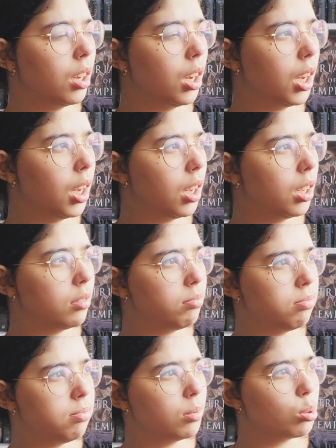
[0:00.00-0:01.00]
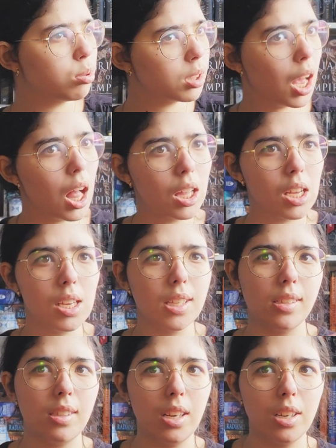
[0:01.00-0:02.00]

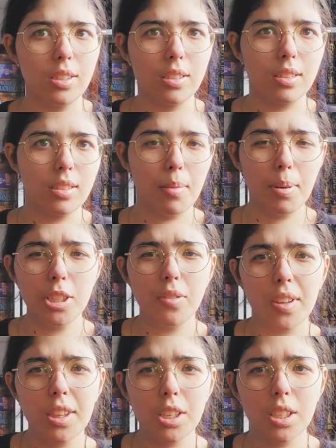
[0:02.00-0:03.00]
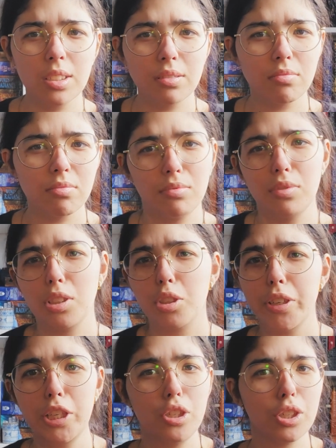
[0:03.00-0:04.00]
Rusalkas, there's a bunch of other
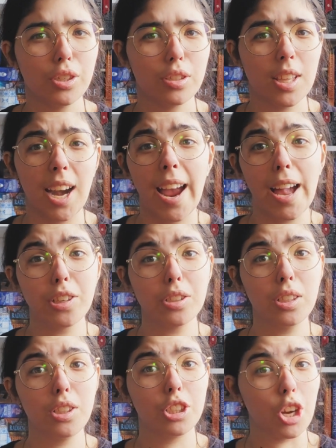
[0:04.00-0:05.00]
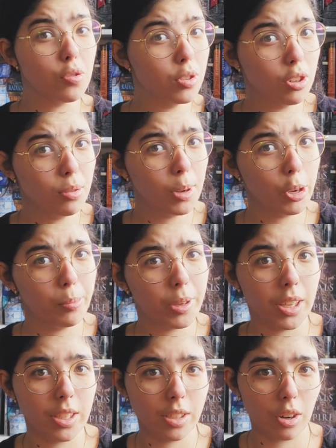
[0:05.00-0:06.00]
creatures that I actually don't know about,
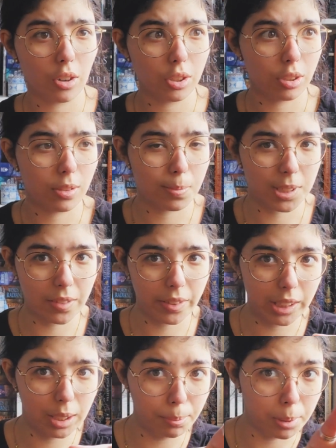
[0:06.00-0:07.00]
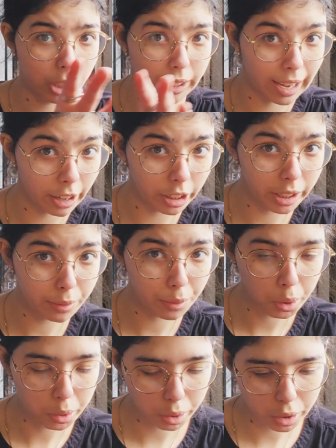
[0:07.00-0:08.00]
because they're also specifically Bulgarian
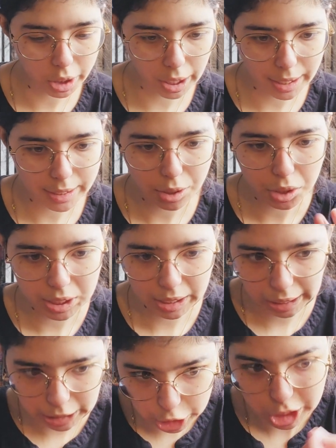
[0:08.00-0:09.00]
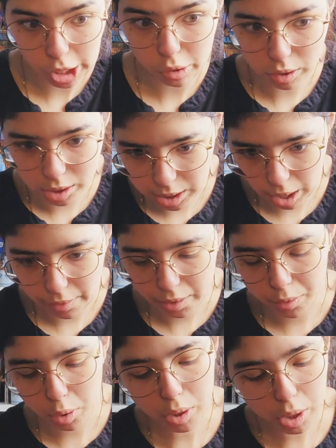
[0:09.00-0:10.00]
folklore and not in general Slavic
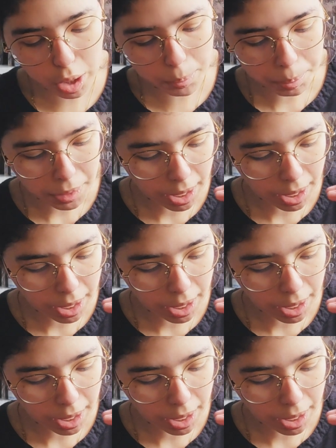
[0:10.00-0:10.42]
folklore.